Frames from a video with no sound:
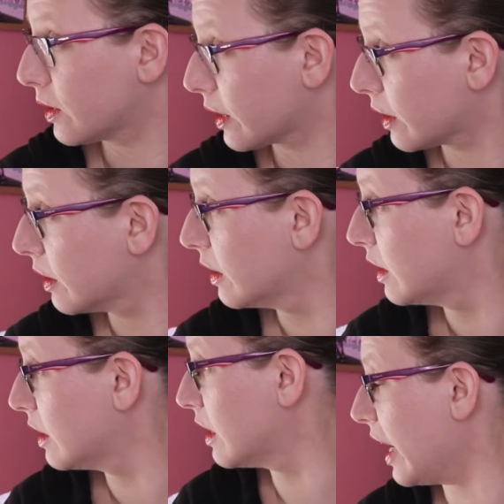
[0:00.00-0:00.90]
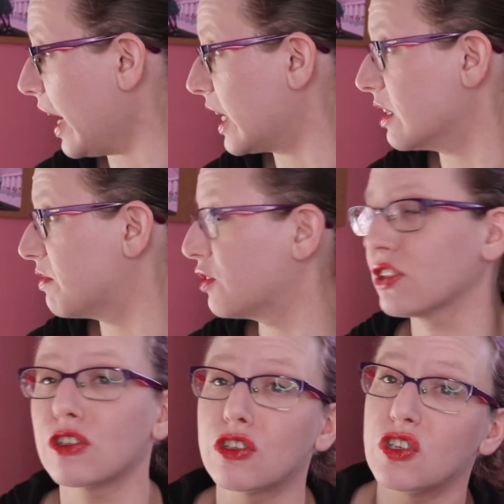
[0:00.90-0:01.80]
like a
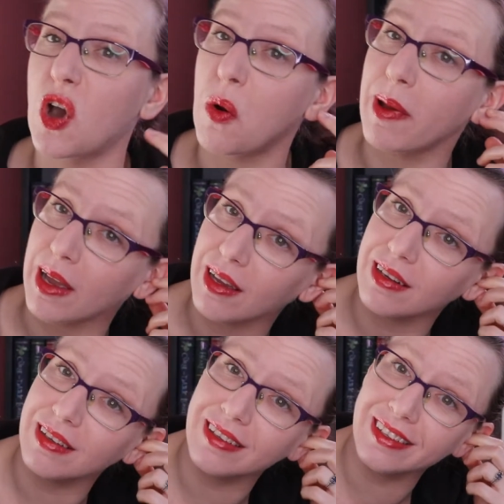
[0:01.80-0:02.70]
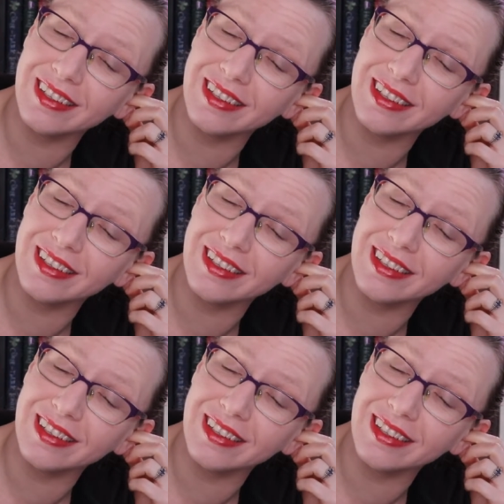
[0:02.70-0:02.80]
8-foot snowman